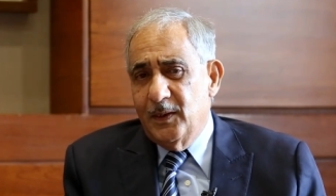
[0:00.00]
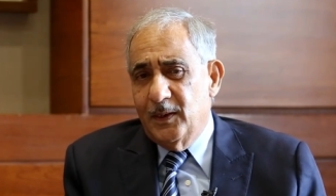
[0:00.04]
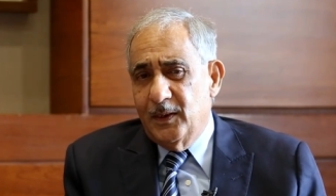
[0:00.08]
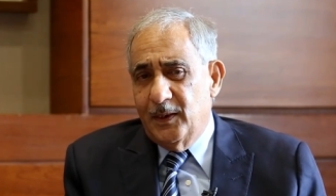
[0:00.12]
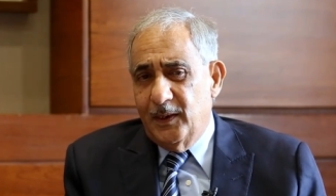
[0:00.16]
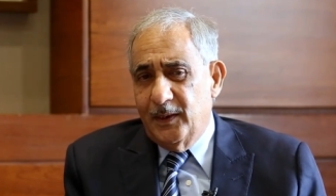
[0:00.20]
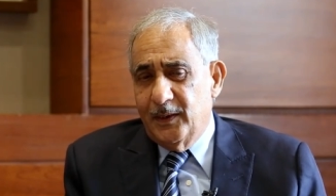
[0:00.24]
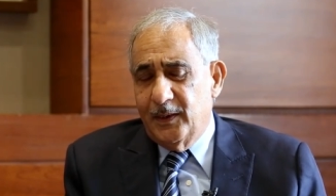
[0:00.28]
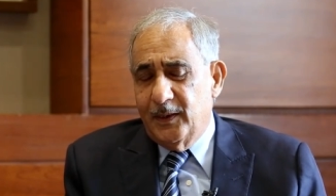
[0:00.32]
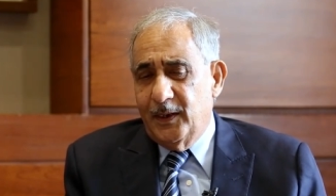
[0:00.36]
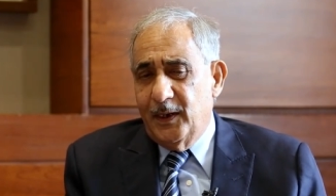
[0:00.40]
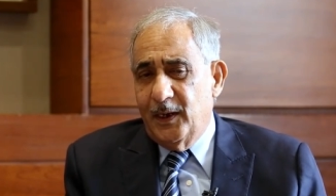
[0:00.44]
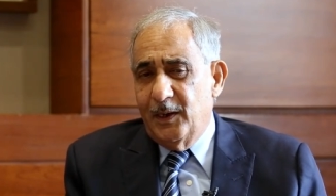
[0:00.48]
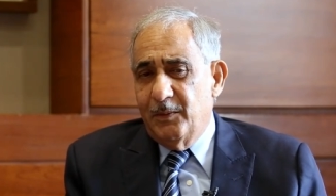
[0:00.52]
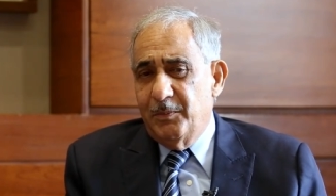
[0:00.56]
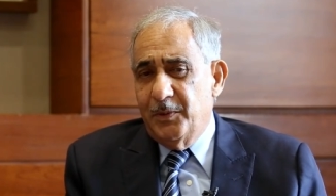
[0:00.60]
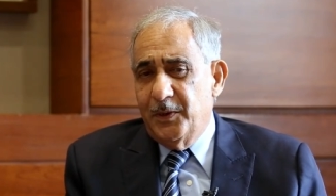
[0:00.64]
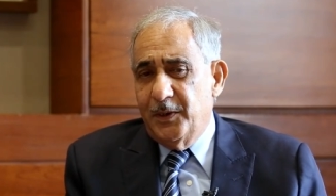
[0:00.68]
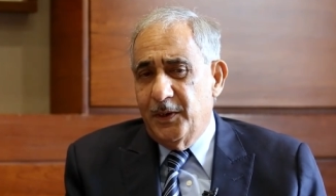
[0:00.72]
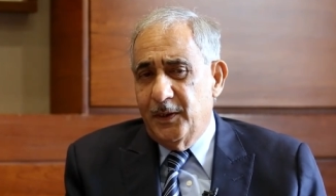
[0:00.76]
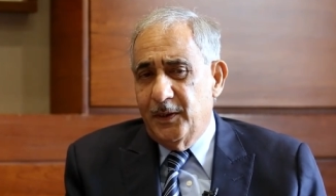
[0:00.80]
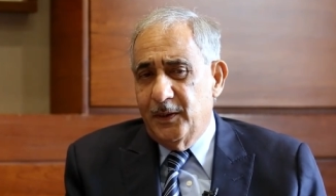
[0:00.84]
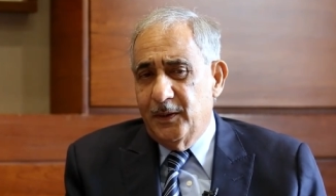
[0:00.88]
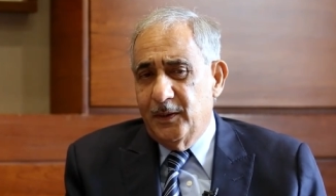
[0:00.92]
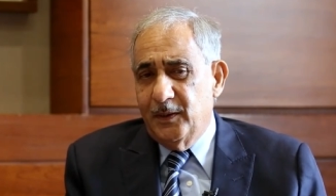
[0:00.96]
I came
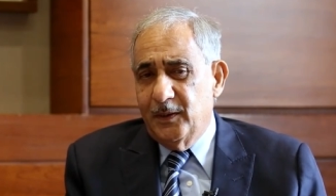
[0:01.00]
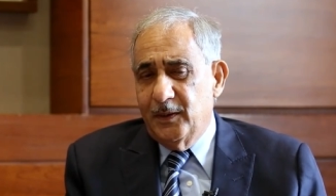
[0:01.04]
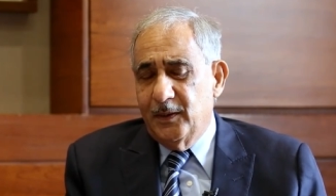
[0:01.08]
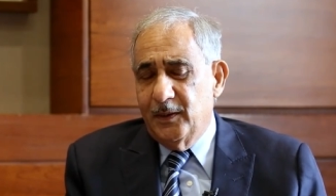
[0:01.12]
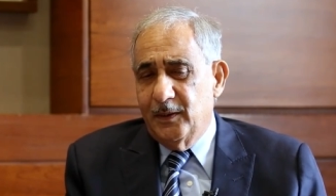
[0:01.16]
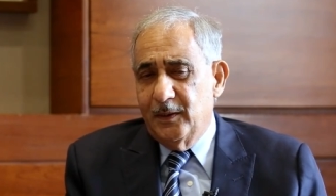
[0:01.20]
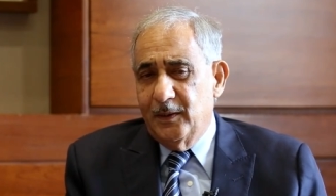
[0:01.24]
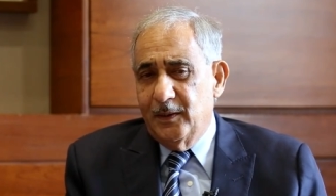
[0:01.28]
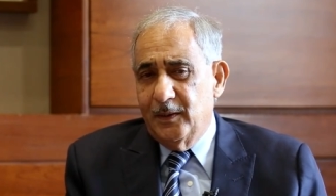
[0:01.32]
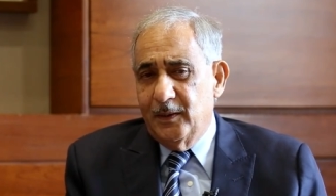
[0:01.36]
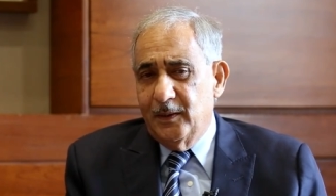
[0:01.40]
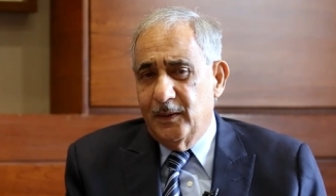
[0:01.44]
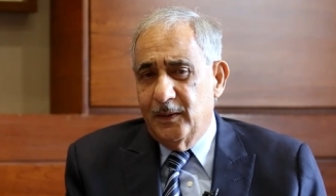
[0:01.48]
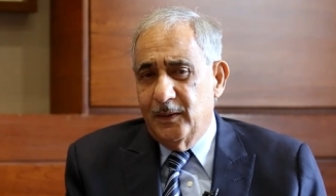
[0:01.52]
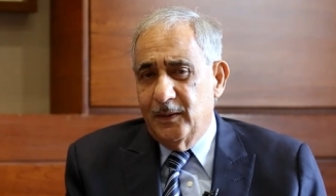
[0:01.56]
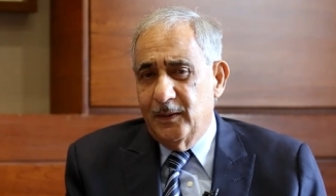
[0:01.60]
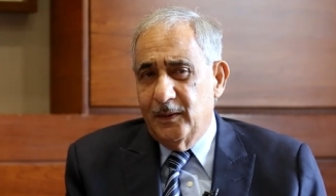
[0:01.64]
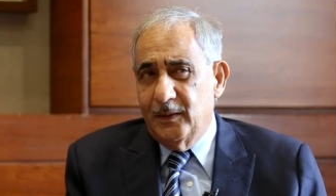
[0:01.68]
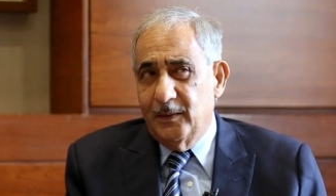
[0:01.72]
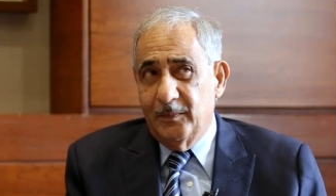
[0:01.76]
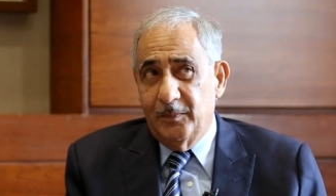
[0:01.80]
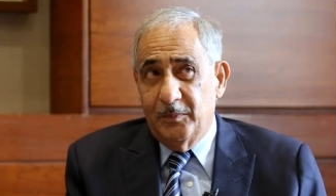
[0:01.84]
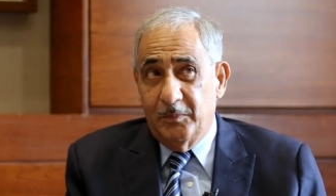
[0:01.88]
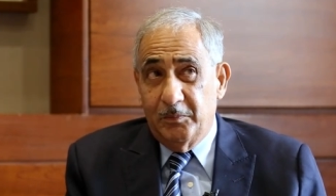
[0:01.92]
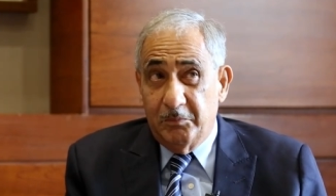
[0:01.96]
here and, and,
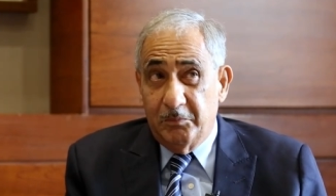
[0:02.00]
uh,